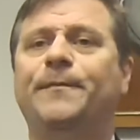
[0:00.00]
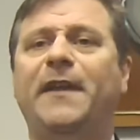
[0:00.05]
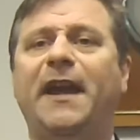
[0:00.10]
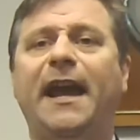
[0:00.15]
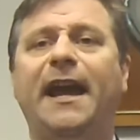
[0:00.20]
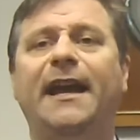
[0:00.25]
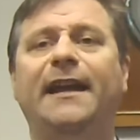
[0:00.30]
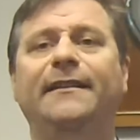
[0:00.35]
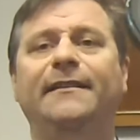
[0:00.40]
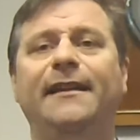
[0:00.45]

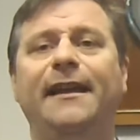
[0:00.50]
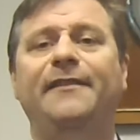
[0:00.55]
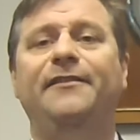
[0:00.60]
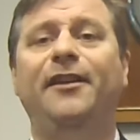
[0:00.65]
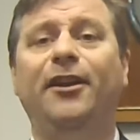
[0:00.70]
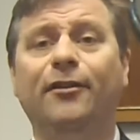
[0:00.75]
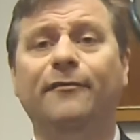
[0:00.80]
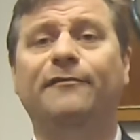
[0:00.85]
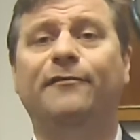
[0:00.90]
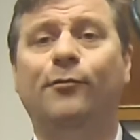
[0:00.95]
And
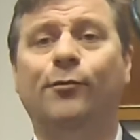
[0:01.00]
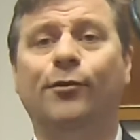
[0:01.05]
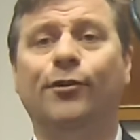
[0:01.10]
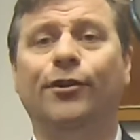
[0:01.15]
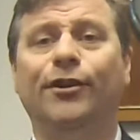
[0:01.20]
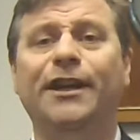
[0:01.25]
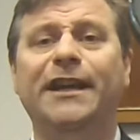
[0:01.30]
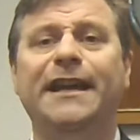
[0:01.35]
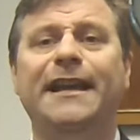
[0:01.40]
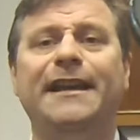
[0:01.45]

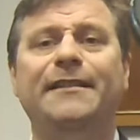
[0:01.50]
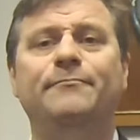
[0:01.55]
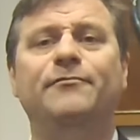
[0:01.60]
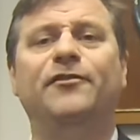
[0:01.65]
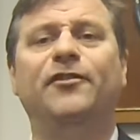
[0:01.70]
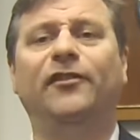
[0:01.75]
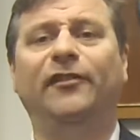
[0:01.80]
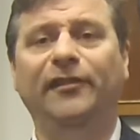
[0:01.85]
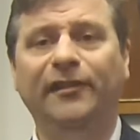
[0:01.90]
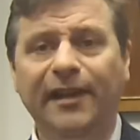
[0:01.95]
therefore, it
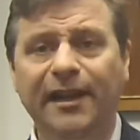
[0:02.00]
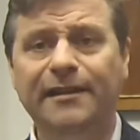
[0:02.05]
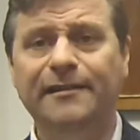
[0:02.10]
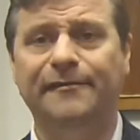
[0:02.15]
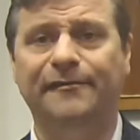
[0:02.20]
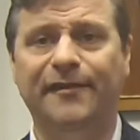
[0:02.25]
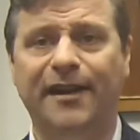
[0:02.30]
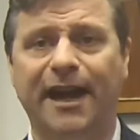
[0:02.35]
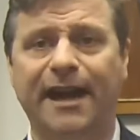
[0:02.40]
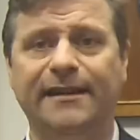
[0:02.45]

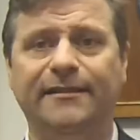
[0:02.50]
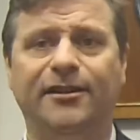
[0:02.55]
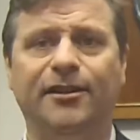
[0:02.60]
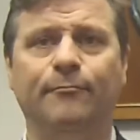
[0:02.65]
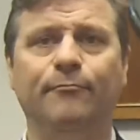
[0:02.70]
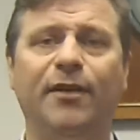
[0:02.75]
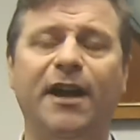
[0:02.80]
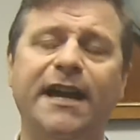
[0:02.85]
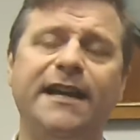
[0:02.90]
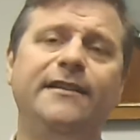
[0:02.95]
solidified,
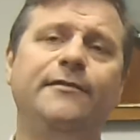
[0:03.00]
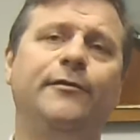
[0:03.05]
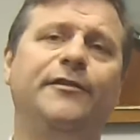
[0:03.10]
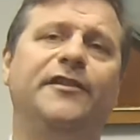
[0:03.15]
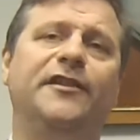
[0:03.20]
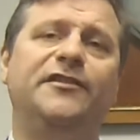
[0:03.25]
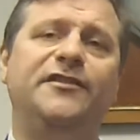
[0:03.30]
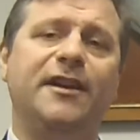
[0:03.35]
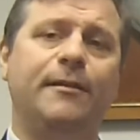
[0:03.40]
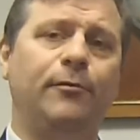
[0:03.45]
combined with
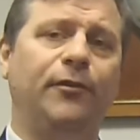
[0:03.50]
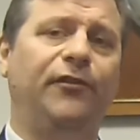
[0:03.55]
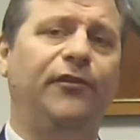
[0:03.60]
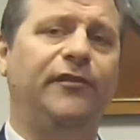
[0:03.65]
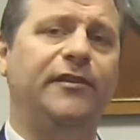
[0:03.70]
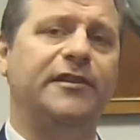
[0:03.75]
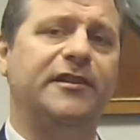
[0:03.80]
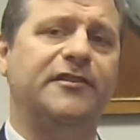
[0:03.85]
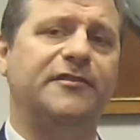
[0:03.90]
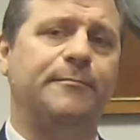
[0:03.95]
the double
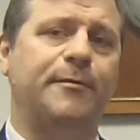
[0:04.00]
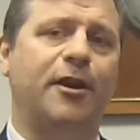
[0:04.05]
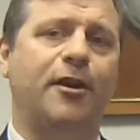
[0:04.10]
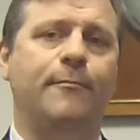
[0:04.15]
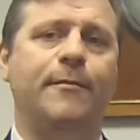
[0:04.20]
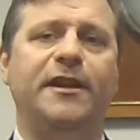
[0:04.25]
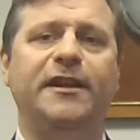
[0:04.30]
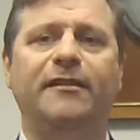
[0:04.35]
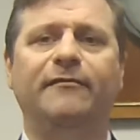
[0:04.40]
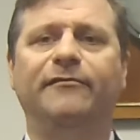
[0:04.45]
slit
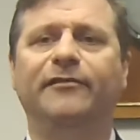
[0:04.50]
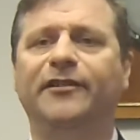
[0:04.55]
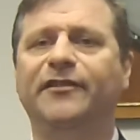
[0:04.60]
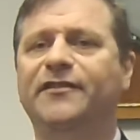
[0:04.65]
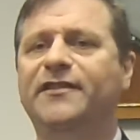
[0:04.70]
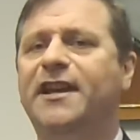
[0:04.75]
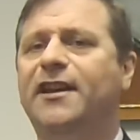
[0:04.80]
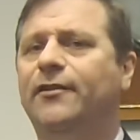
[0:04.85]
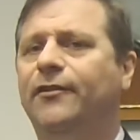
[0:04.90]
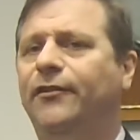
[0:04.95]
experiment and
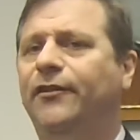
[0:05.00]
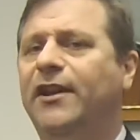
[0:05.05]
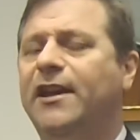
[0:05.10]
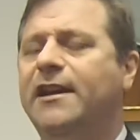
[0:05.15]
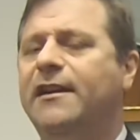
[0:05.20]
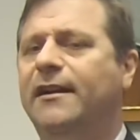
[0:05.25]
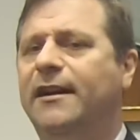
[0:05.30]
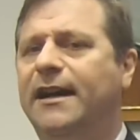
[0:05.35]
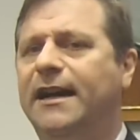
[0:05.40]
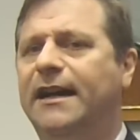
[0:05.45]
Fresnel's,
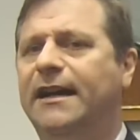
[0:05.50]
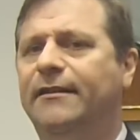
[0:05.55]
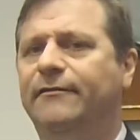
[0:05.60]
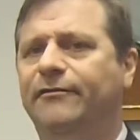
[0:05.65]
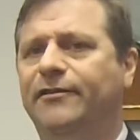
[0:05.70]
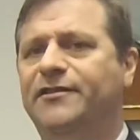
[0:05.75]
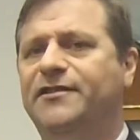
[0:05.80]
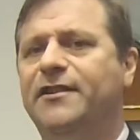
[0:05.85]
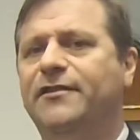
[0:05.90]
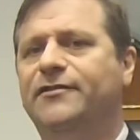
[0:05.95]
uh,
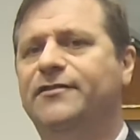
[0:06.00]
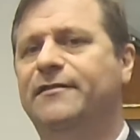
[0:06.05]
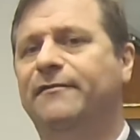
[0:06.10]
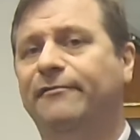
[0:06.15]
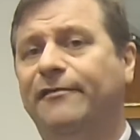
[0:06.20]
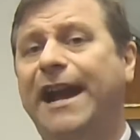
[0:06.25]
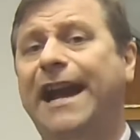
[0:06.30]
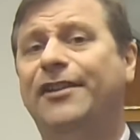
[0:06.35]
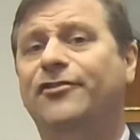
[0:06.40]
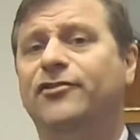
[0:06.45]
Fresnel's
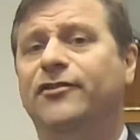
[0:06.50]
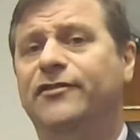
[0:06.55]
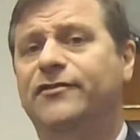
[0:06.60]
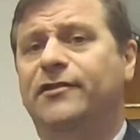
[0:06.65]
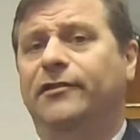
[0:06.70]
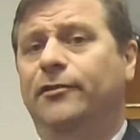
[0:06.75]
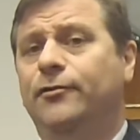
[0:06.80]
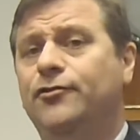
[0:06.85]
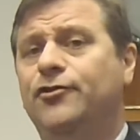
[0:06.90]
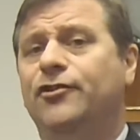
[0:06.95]
diffraction,
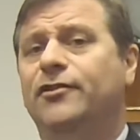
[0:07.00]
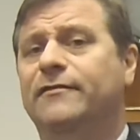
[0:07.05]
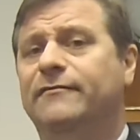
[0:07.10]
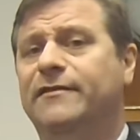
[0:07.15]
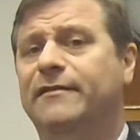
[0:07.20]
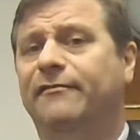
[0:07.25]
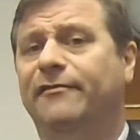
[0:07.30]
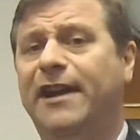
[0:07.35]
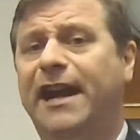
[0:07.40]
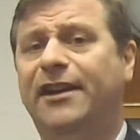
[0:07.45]
solution of
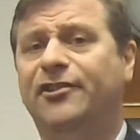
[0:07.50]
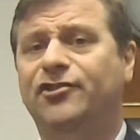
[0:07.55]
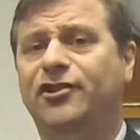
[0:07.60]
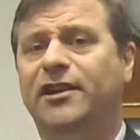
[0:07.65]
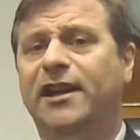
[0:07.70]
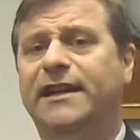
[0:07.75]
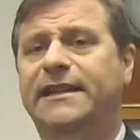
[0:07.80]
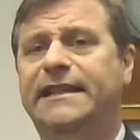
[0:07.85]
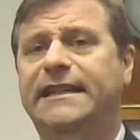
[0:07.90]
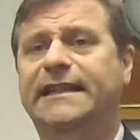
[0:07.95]

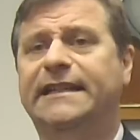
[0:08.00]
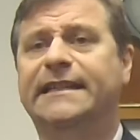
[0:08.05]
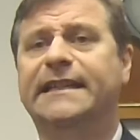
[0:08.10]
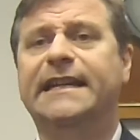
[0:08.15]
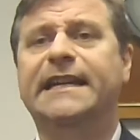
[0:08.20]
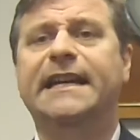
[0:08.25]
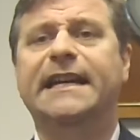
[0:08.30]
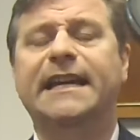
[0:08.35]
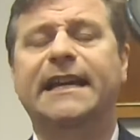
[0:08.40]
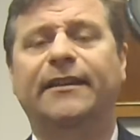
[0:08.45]
diffraction ideas,
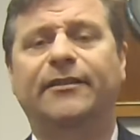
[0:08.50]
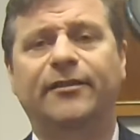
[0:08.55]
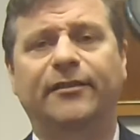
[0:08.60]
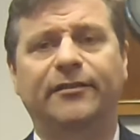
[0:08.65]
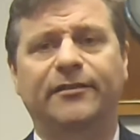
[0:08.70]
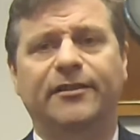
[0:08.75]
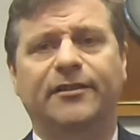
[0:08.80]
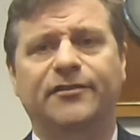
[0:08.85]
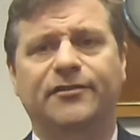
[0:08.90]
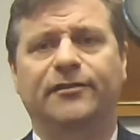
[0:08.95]
the,
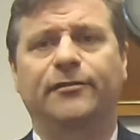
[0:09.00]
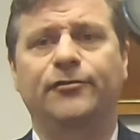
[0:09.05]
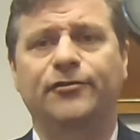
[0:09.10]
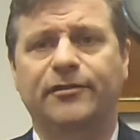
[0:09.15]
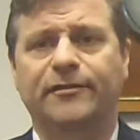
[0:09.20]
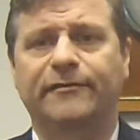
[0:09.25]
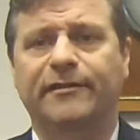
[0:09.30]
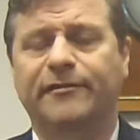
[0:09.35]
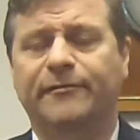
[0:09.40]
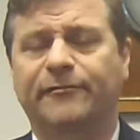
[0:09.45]
the
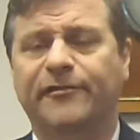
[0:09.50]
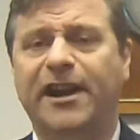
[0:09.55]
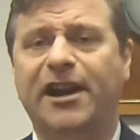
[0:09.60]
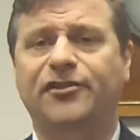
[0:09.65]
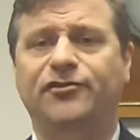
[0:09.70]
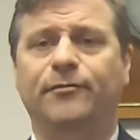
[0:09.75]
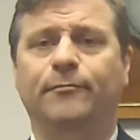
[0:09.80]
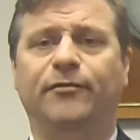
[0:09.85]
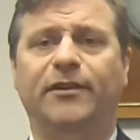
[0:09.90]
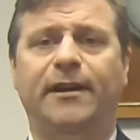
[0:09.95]
solution of the
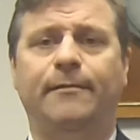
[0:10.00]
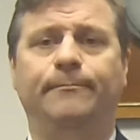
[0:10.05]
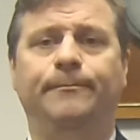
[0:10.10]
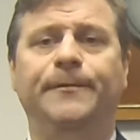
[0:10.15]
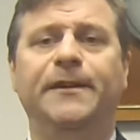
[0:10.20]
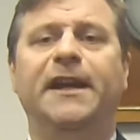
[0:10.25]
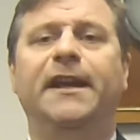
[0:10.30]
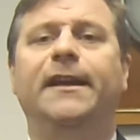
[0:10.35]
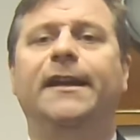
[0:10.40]
diffraction problem,